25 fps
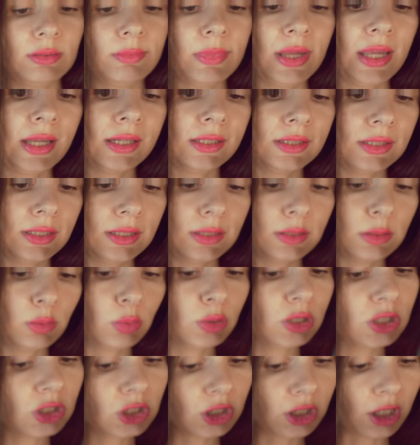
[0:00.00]
make this
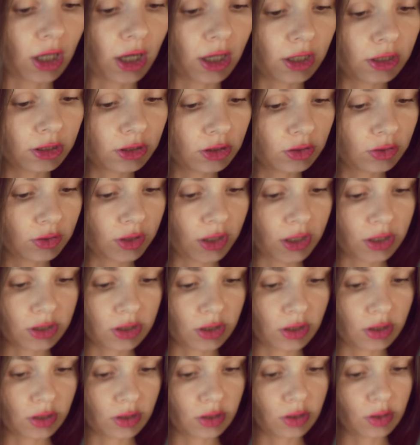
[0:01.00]
wish card
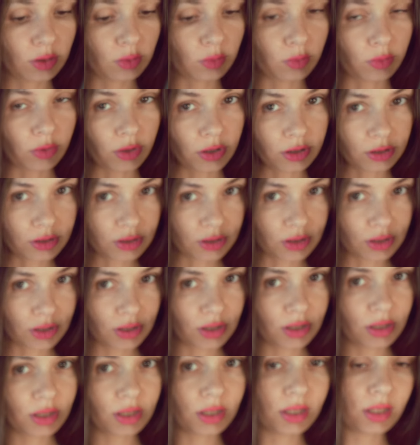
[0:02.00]
together. You want?
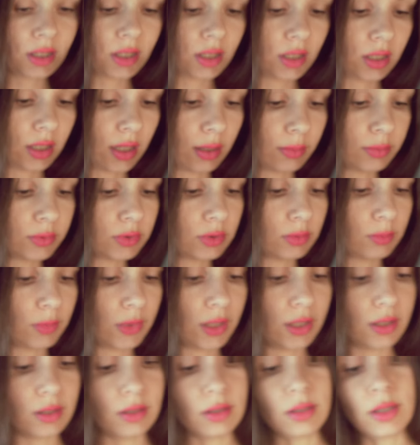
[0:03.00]
Come to
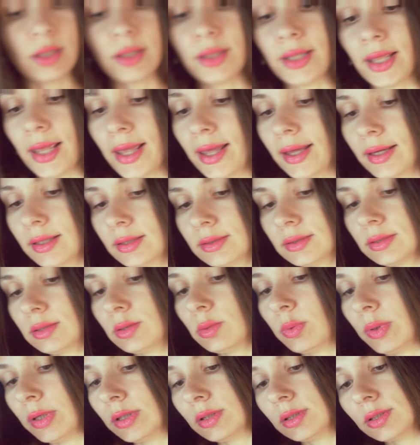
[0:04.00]
me
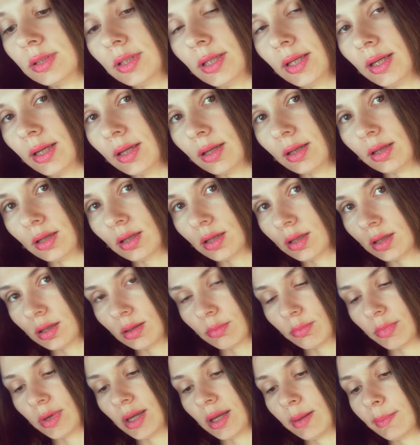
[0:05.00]
next Wednesday,
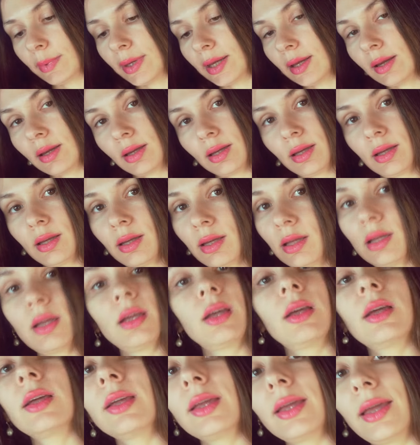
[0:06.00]
maybe?
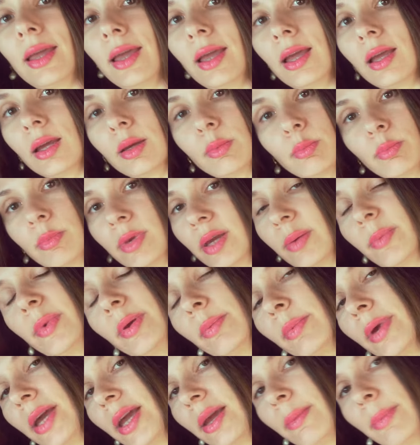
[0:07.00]
Yeah, maybe,
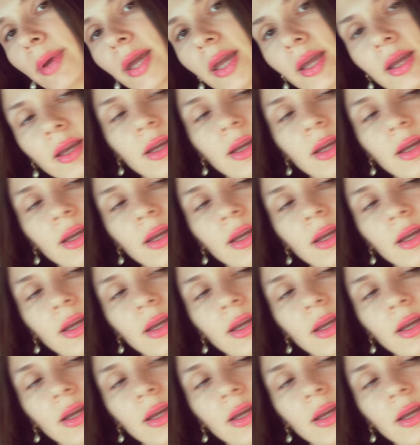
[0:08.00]
baby.